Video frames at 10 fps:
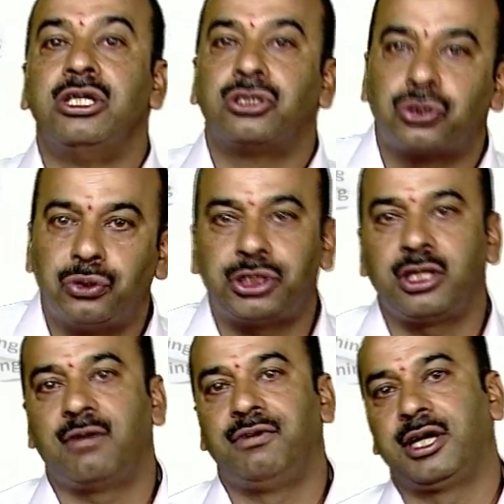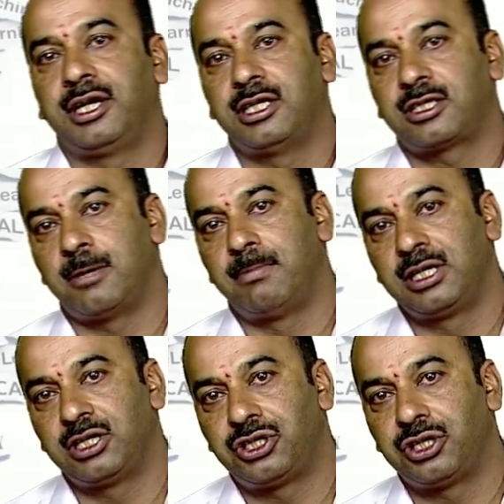social awareness
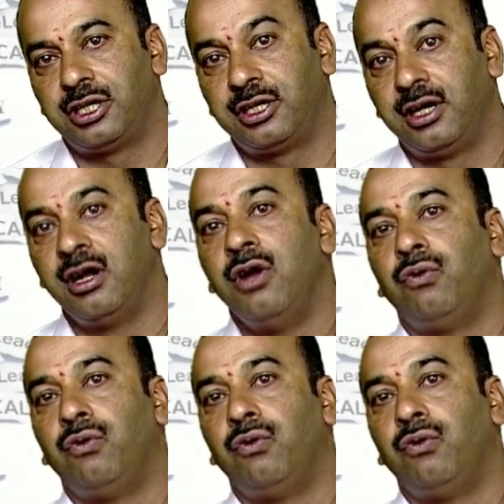among the children